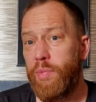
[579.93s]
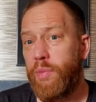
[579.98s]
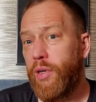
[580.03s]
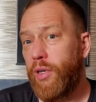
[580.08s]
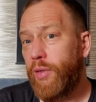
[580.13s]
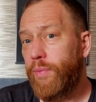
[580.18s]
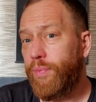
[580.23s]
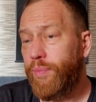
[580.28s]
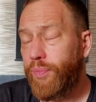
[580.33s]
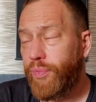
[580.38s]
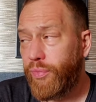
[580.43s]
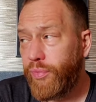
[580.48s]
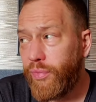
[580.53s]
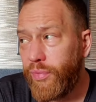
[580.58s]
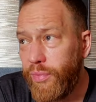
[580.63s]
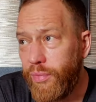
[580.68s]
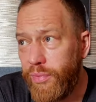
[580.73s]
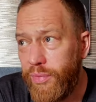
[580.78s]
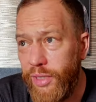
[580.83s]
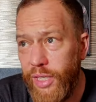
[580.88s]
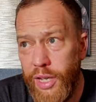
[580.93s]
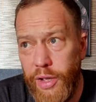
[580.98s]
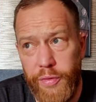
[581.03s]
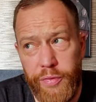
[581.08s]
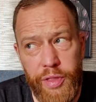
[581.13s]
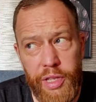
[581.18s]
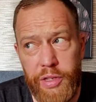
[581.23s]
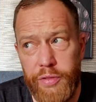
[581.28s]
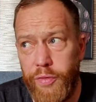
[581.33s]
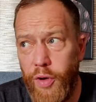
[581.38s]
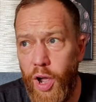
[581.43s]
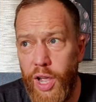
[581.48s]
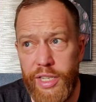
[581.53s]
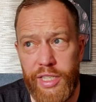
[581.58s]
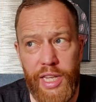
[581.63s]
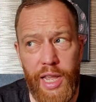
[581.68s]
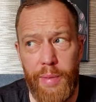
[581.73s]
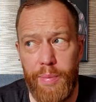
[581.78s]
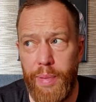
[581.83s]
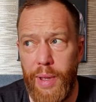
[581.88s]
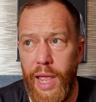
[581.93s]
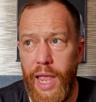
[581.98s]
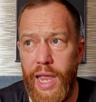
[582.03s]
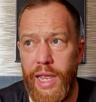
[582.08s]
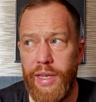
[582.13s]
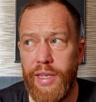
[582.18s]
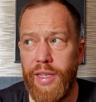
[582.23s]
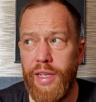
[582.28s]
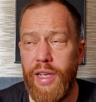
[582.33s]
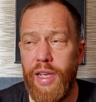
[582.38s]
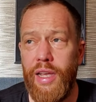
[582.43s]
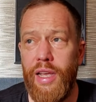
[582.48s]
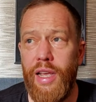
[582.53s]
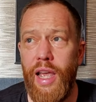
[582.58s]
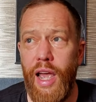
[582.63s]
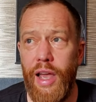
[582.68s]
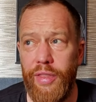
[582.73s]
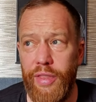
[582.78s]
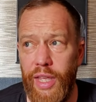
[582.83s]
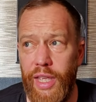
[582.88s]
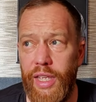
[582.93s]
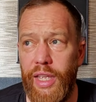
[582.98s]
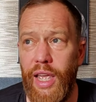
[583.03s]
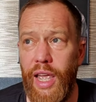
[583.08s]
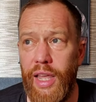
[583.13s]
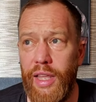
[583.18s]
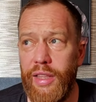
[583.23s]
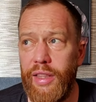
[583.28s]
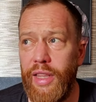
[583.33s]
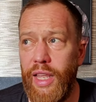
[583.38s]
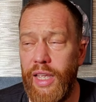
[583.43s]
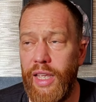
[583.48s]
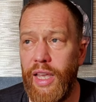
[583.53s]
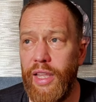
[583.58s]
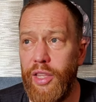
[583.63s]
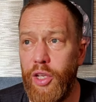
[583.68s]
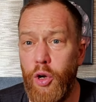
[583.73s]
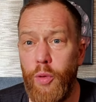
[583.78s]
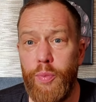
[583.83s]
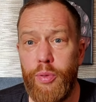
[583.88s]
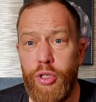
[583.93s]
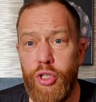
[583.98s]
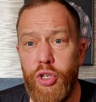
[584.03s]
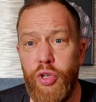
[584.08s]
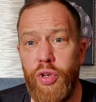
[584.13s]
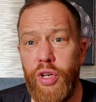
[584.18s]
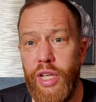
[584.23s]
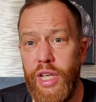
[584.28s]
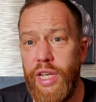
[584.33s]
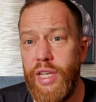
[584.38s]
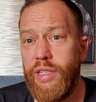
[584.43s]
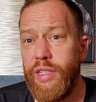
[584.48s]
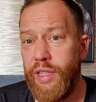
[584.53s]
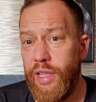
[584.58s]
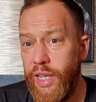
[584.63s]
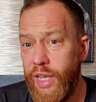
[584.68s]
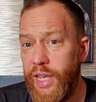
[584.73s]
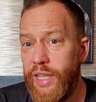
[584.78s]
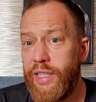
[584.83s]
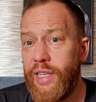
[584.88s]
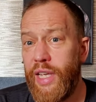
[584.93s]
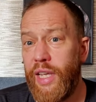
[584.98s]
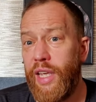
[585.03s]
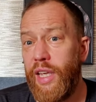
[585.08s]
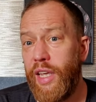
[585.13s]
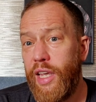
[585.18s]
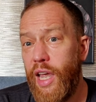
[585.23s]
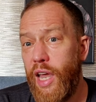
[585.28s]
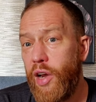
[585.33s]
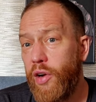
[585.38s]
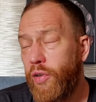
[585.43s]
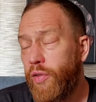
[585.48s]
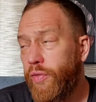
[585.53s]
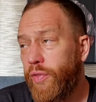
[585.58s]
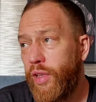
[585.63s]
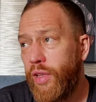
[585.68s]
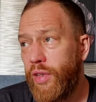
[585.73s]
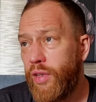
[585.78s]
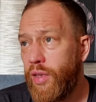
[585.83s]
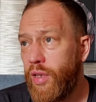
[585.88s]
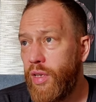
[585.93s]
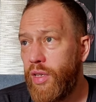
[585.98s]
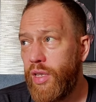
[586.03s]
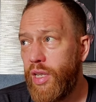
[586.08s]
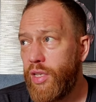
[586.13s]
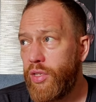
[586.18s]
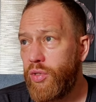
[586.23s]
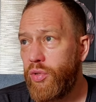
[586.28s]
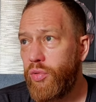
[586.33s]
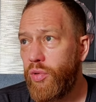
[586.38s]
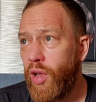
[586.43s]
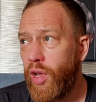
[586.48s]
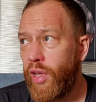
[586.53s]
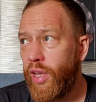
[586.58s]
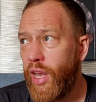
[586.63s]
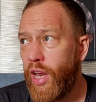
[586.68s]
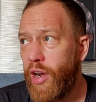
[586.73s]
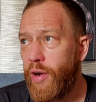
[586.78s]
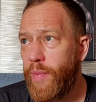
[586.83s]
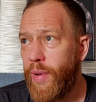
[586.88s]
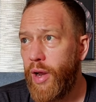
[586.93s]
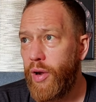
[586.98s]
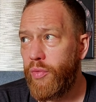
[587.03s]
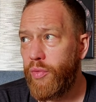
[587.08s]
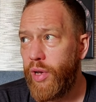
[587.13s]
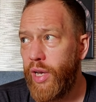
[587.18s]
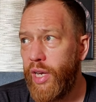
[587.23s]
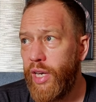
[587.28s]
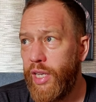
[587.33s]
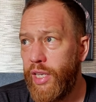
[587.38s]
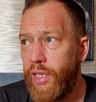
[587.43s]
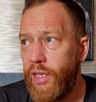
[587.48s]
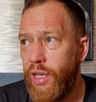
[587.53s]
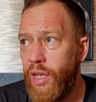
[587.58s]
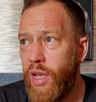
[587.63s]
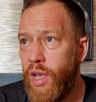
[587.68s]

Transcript: But if these fighters get paid and they get they get the opportunities and they get taken care of, then that's all I care about really.